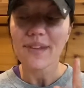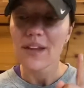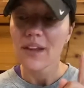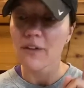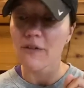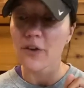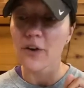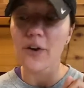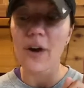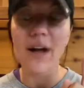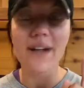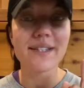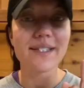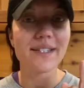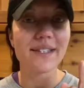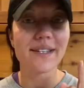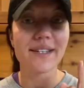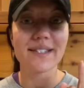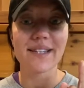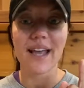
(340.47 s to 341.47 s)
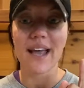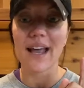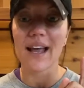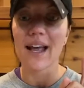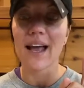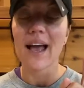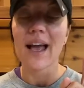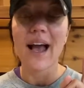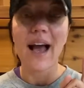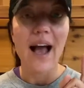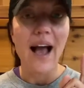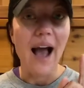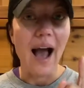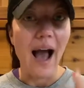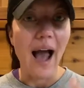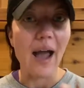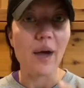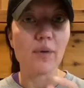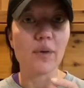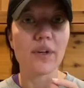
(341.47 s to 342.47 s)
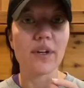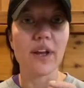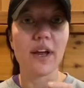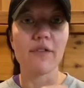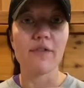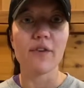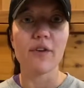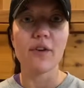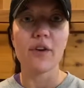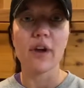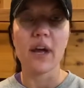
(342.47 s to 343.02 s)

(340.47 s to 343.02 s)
If you're constantly saying, I will never,